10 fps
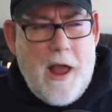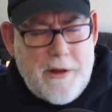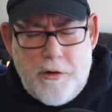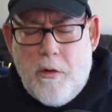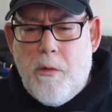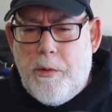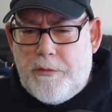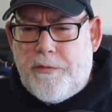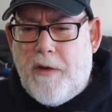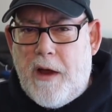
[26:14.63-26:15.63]
can
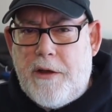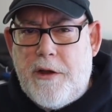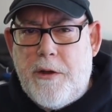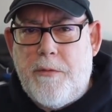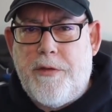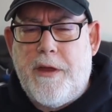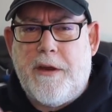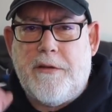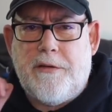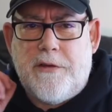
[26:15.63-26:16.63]
always find new
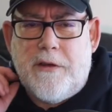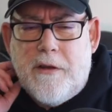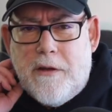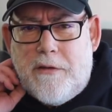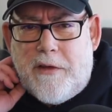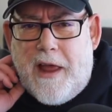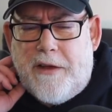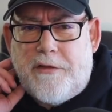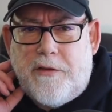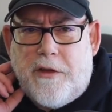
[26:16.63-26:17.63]
things to
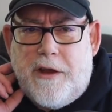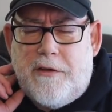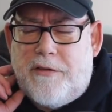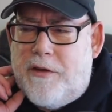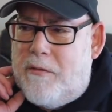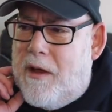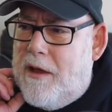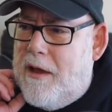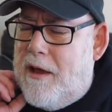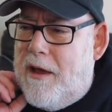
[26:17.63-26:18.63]
get stuck into.
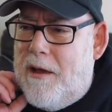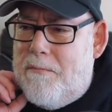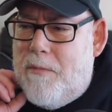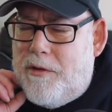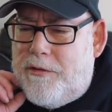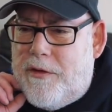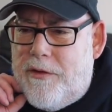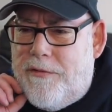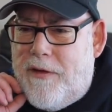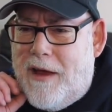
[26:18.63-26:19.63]
Much to
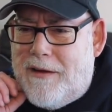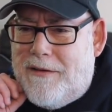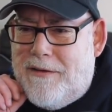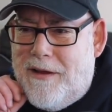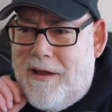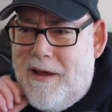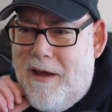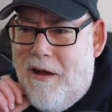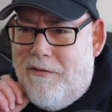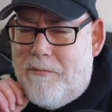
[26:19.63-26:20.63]
the fact
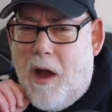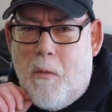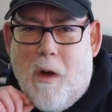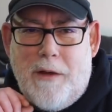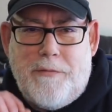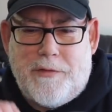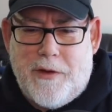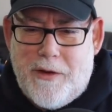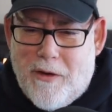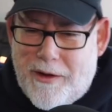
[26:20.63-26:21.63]
of my wife's
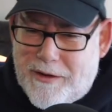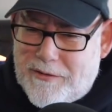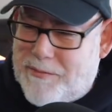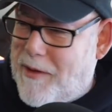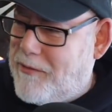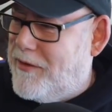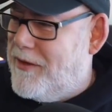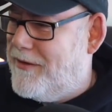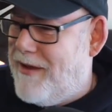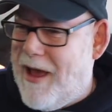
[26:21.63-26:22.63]
annoyance most
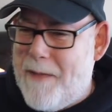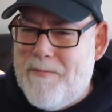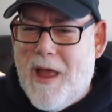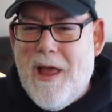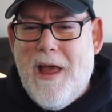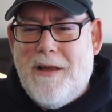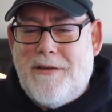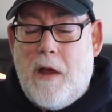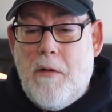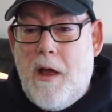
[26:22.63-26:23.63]
of the time.
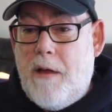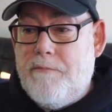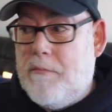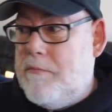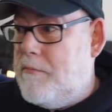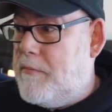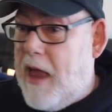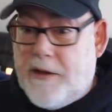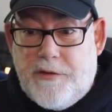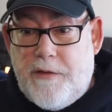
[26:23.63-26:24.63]
So
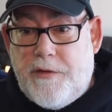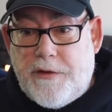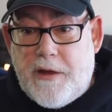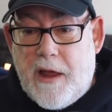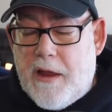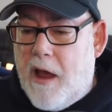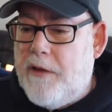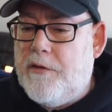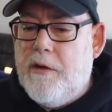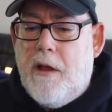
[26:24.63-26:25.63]
that's it for today,
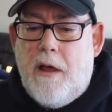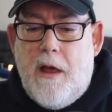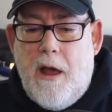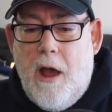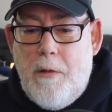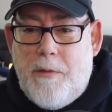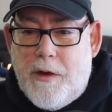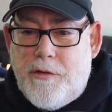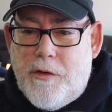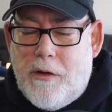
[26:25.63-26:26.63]
guys. Hope
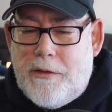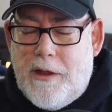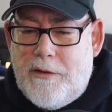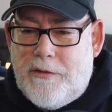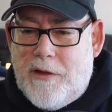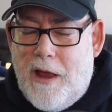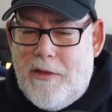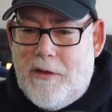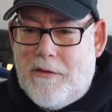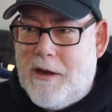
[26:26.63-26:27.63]
you enjoyed this
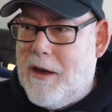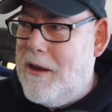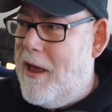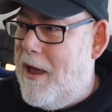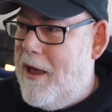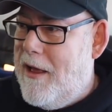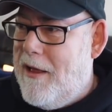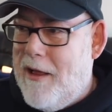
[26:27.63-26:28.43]
little